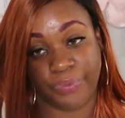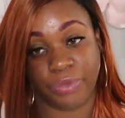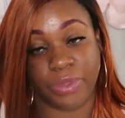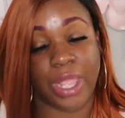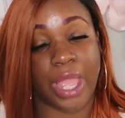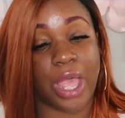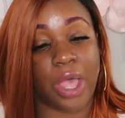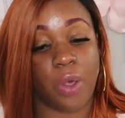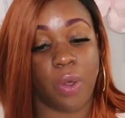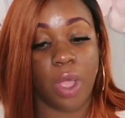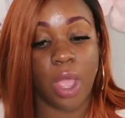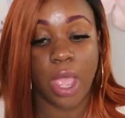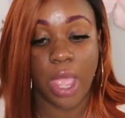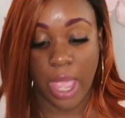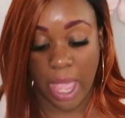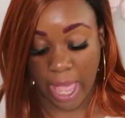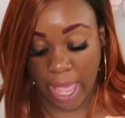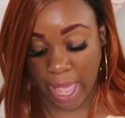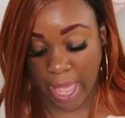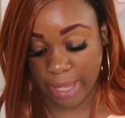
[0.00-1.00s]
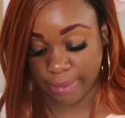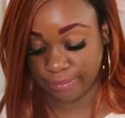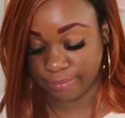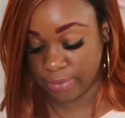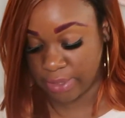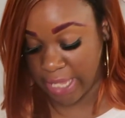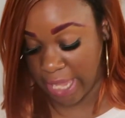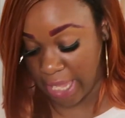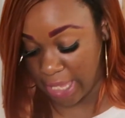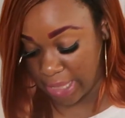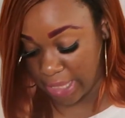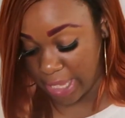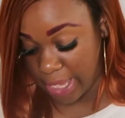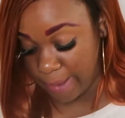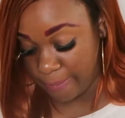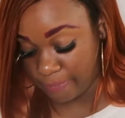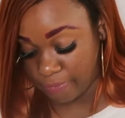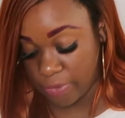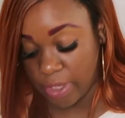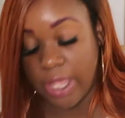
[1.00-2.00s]
Now,
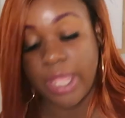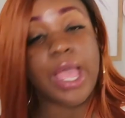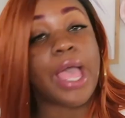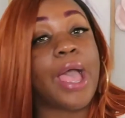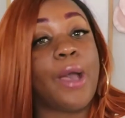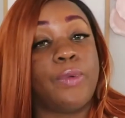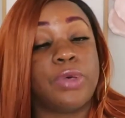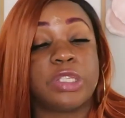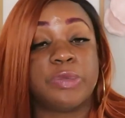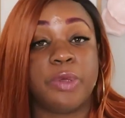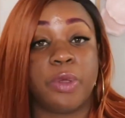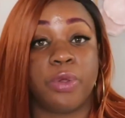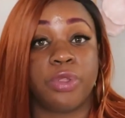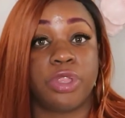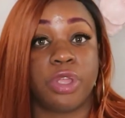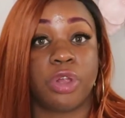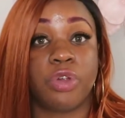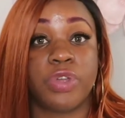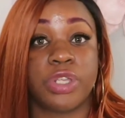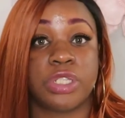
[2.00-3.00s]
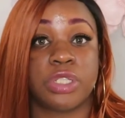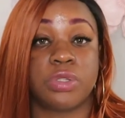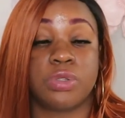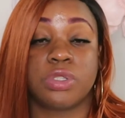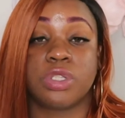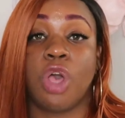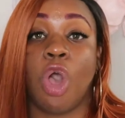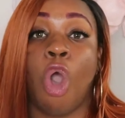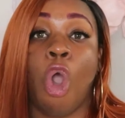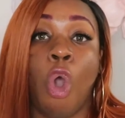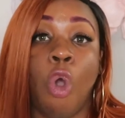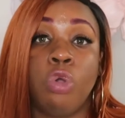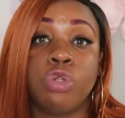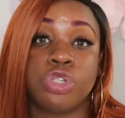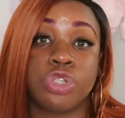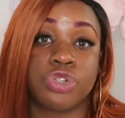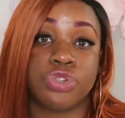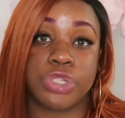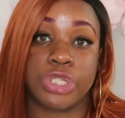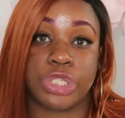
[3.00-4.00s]
daily, I will speak with your crystals.
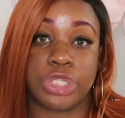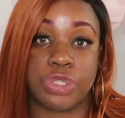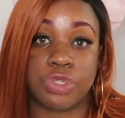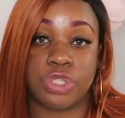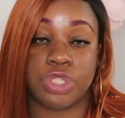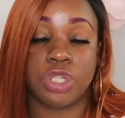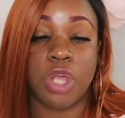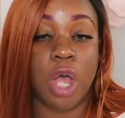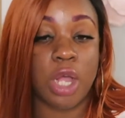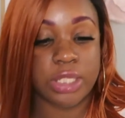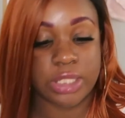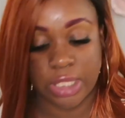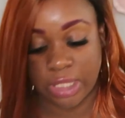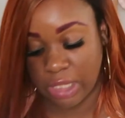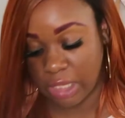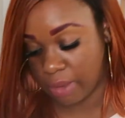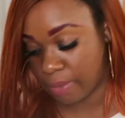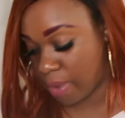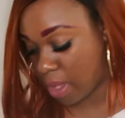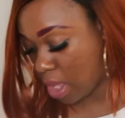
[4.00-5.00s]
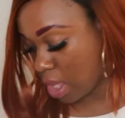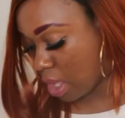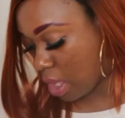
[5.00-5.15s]
Hold your crystals. Talk to them.